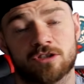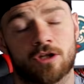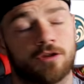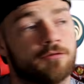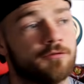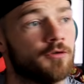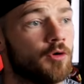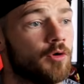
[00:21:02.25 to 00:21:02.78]
not
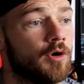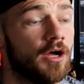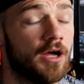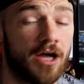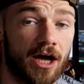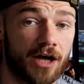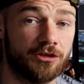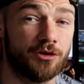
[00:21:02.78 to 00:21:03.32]
the floor.
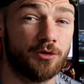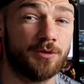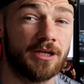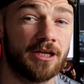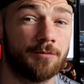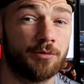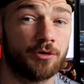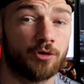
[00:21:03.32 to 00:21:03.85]
I do
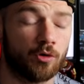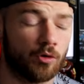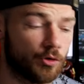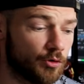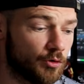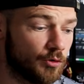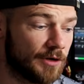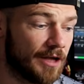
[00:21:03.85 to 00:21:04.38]
need to put the auto